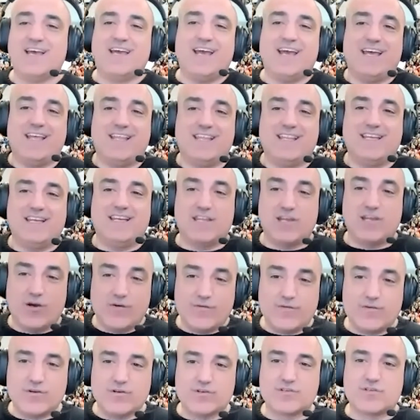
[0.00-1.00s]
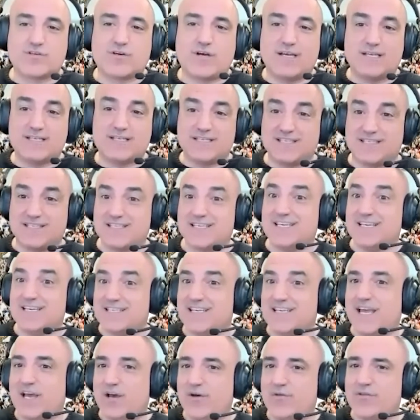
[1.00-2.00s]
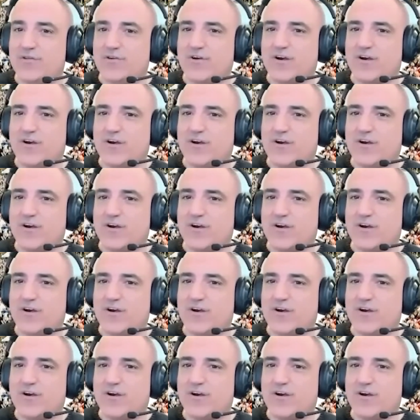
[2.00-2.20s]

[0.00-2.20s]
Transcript: and the overdose crisis is a health